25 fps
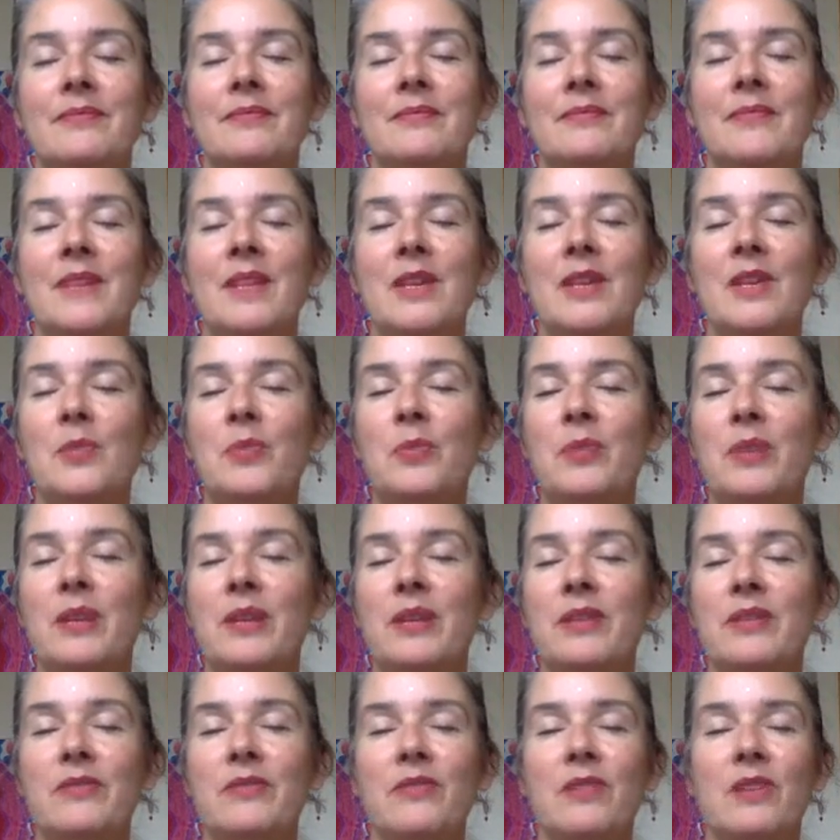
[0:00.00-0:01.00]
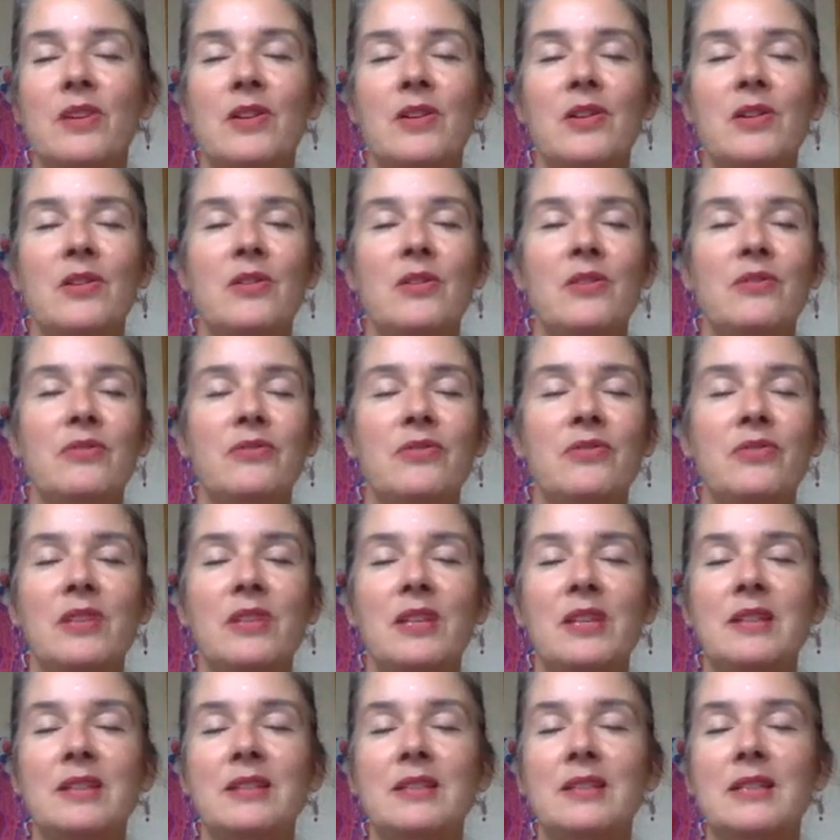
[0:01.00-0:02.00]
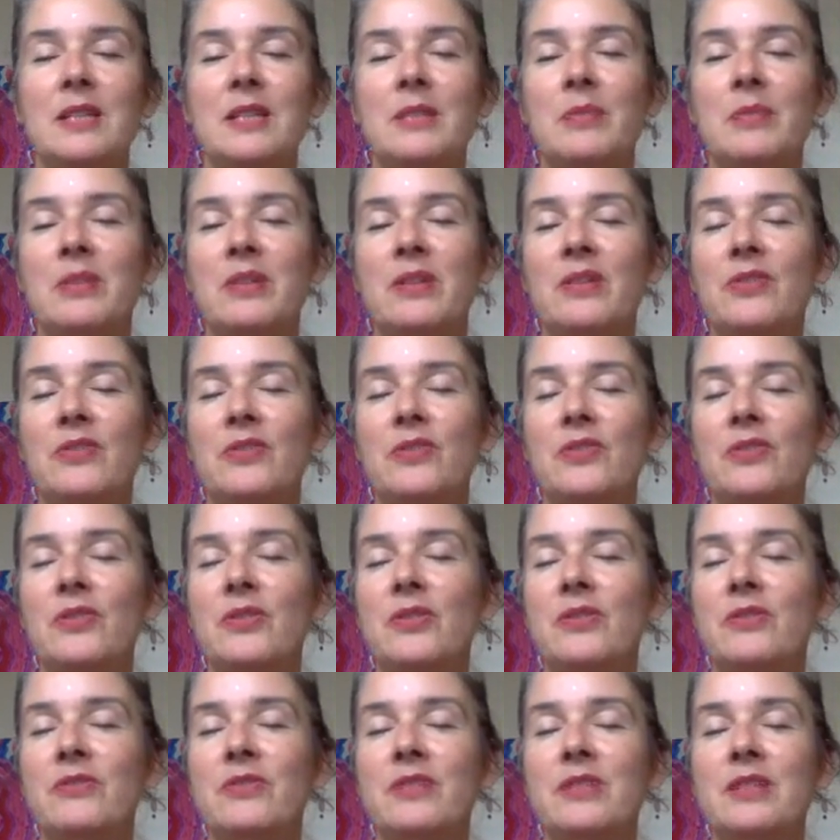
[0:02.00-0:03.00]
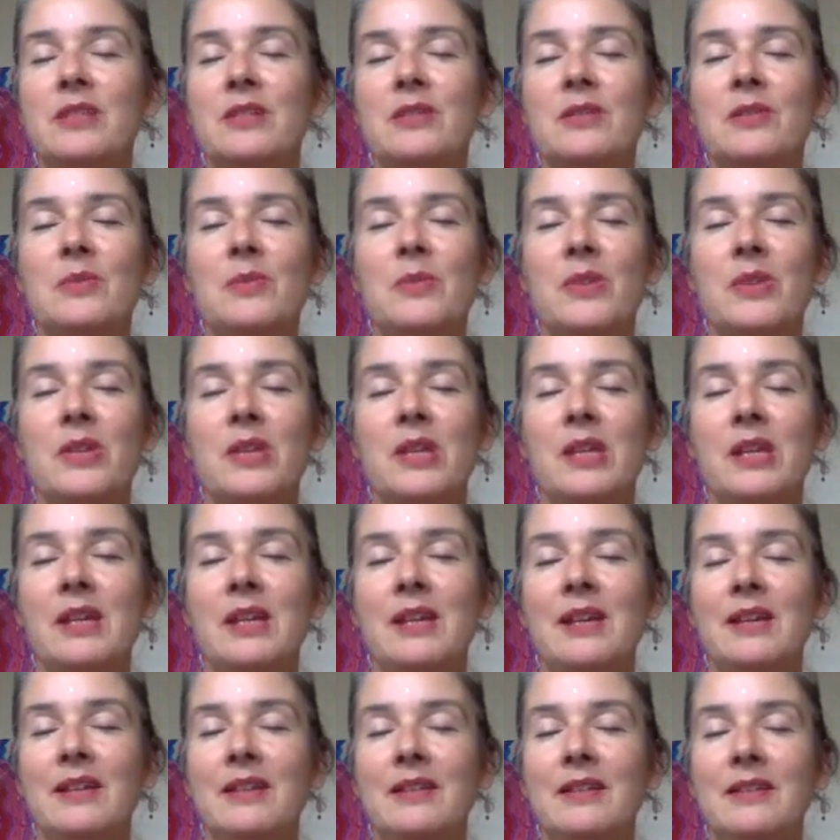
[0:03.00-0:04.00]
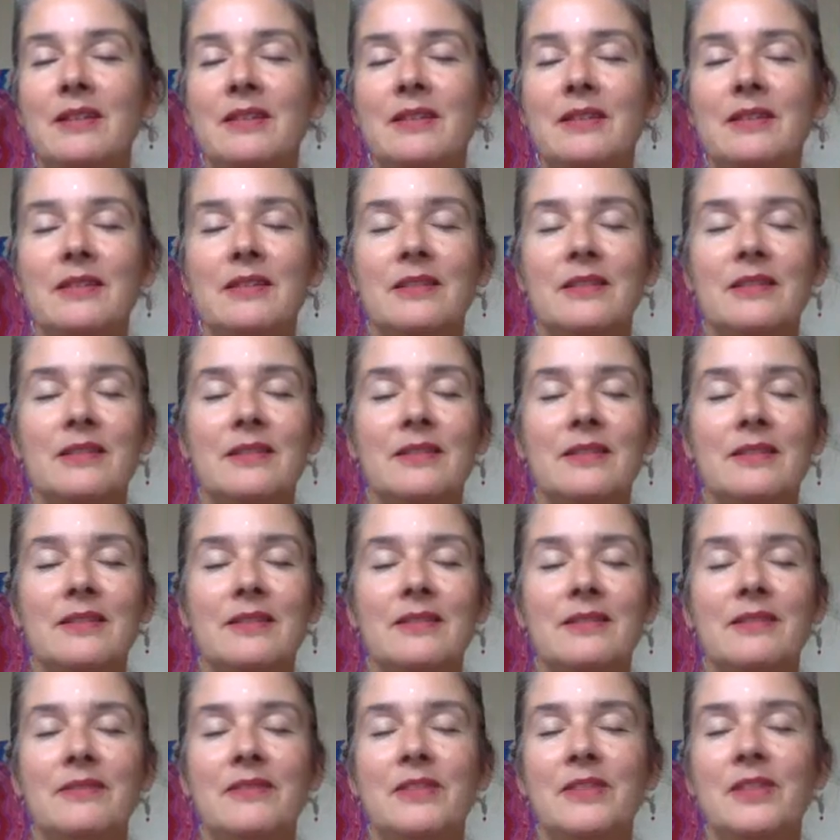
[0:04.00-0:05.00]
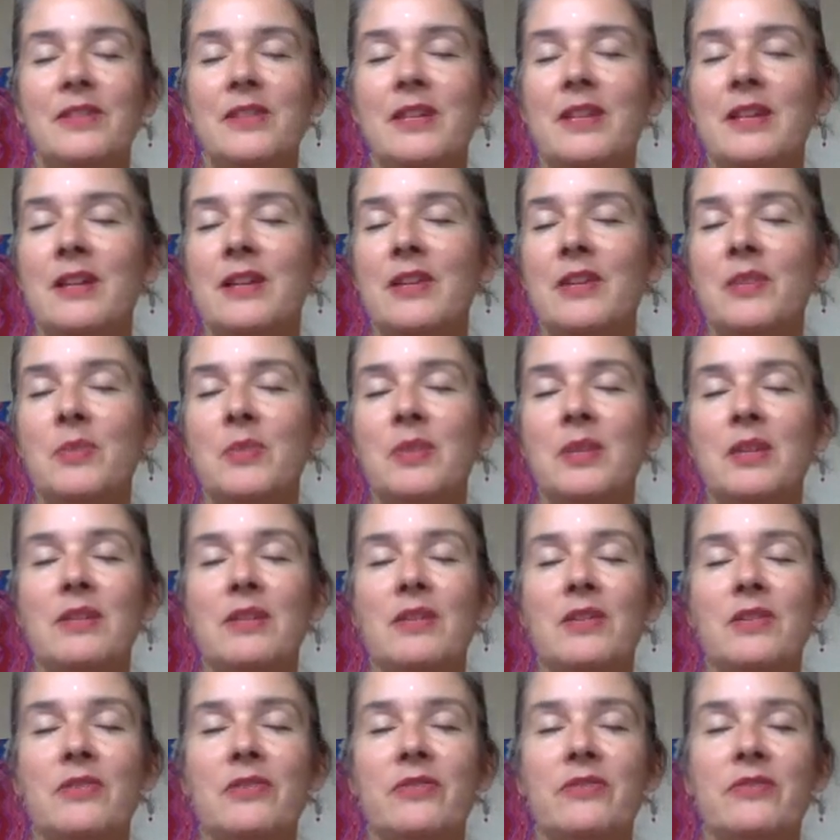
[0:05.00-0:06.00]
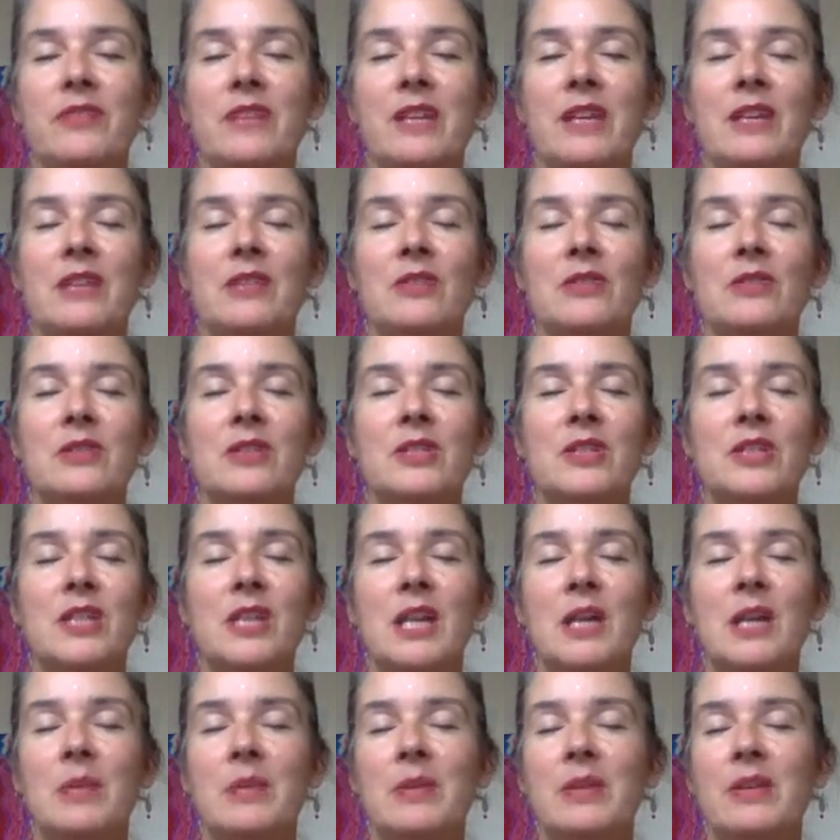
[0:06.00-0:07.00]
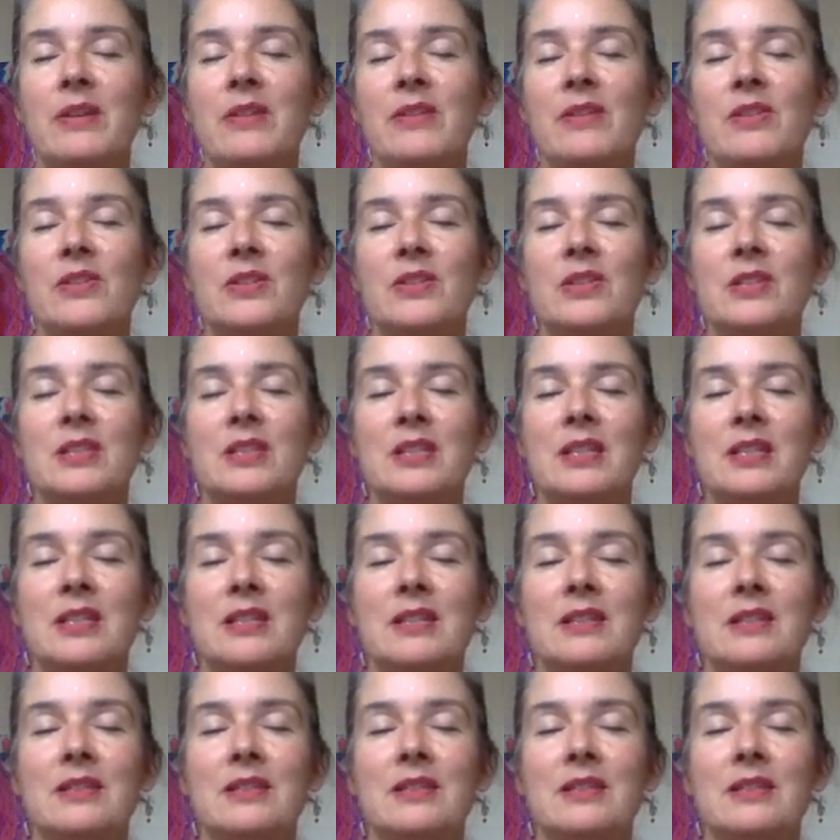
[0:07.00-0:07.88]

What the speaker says: Let your breath flow fully and deeply through your physical body. Feel the earth beneath your feet or the chair beneath your seat.